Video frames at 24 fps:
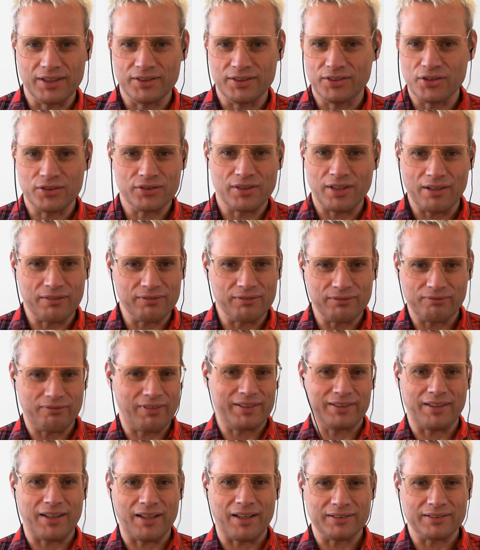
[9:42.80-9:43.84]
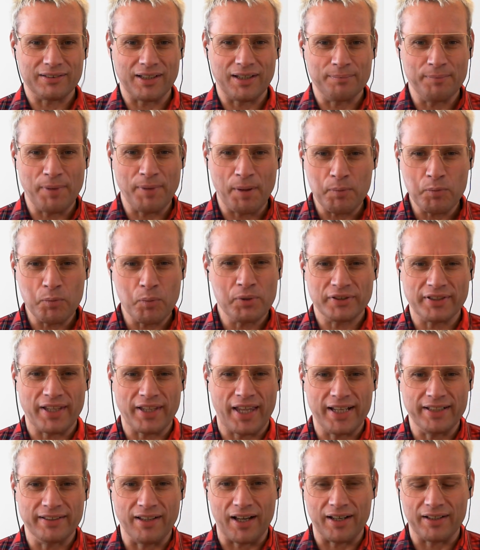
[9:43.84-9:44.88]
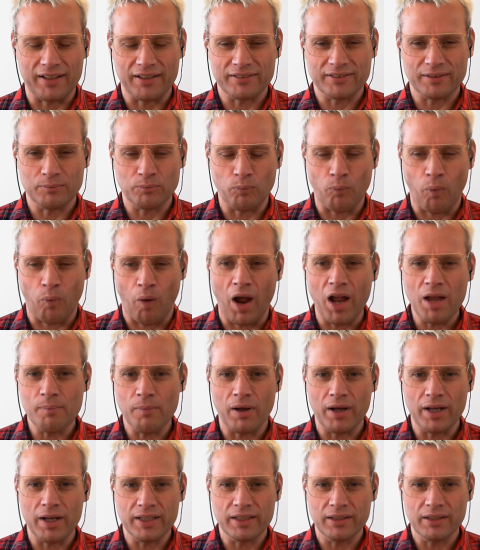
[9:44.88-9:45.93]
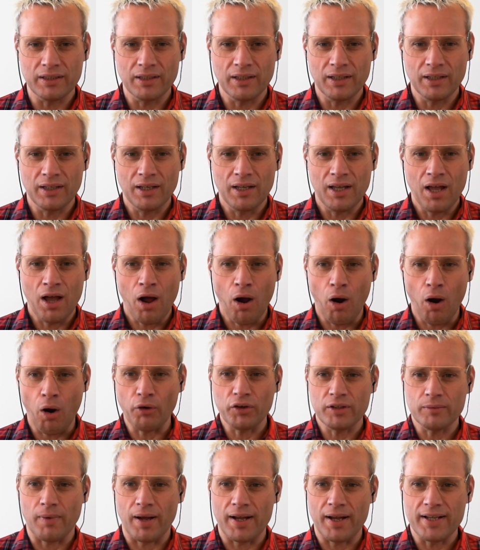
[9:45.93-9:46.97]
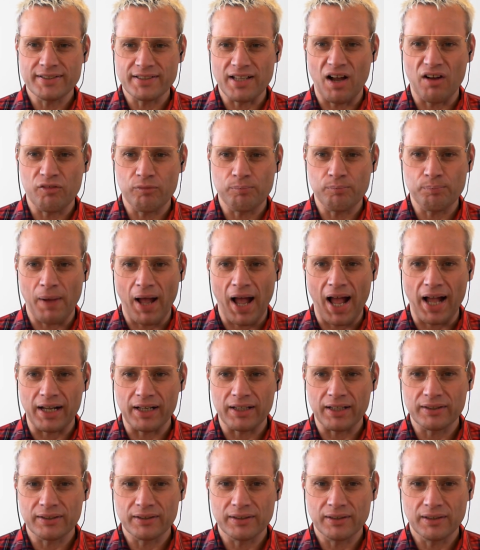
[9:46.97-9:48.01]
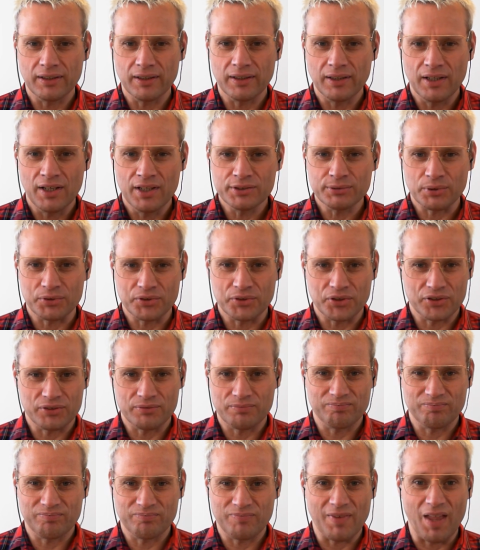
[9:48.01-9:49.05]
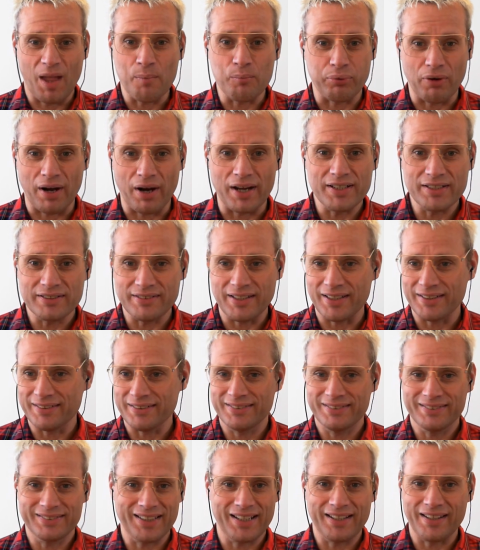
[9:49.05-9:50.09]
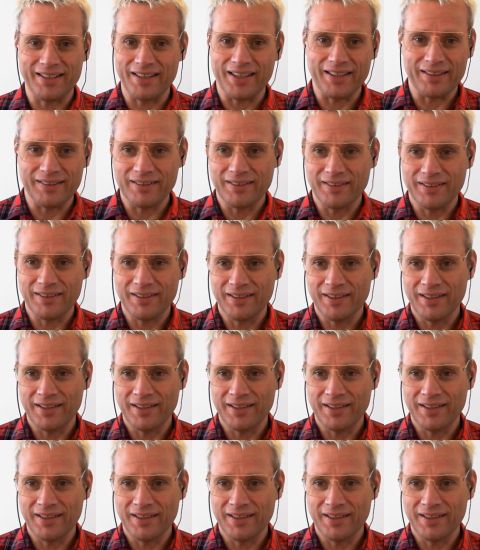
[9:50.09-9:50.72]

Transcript: I read that and people were saying that. I said, why am I holding myself back? So I just embraced it, did it.